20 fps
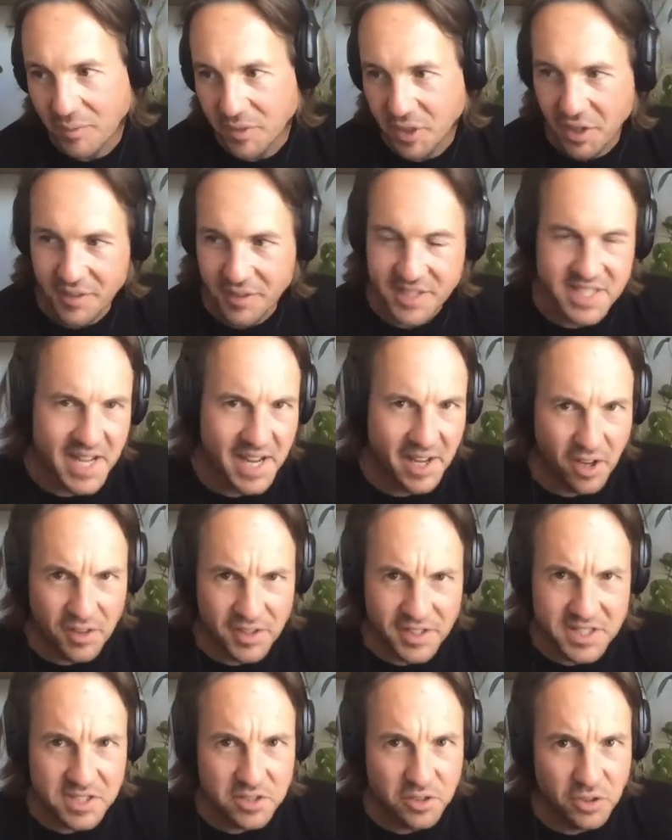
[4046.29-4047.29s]
Um, you know, they're
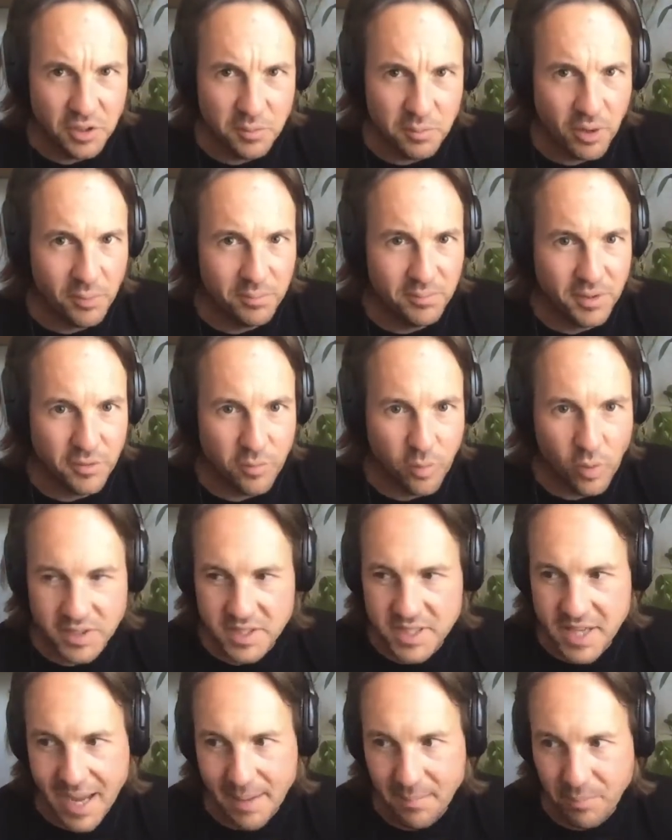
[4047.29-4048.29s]
saying, oh, this is all the
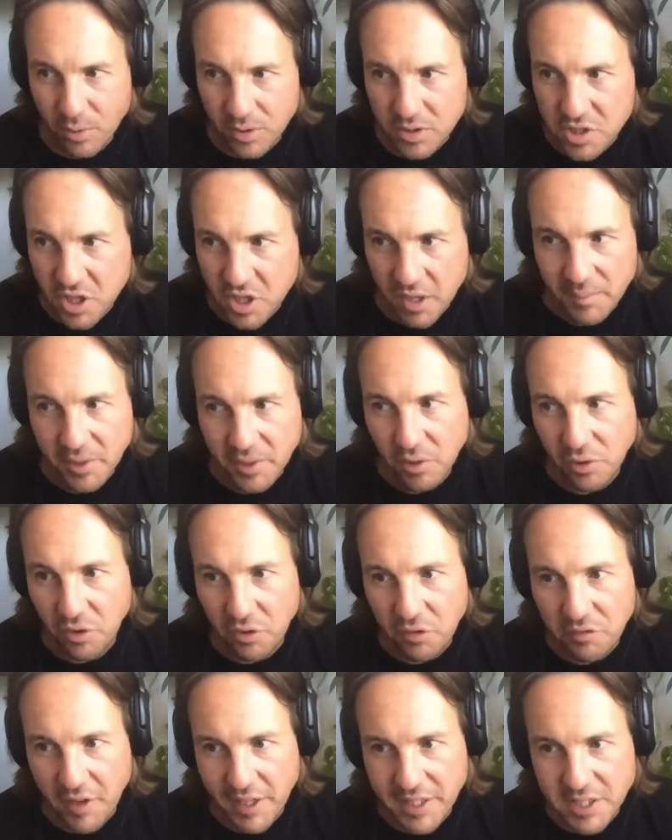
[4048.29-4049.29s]
problem of WhatsApp or
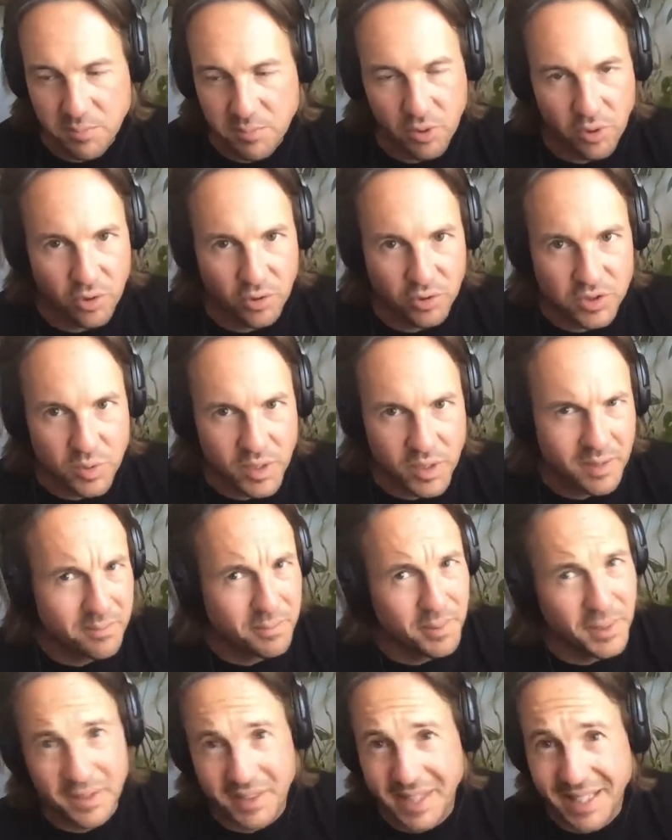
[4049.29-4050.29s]
Terminal or Facebook or
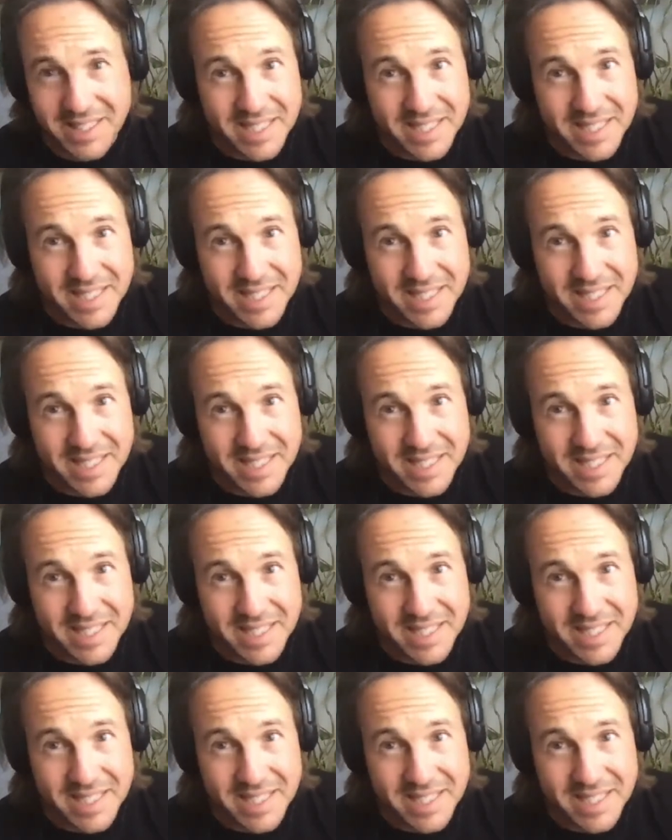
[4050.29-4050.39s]
Twitter.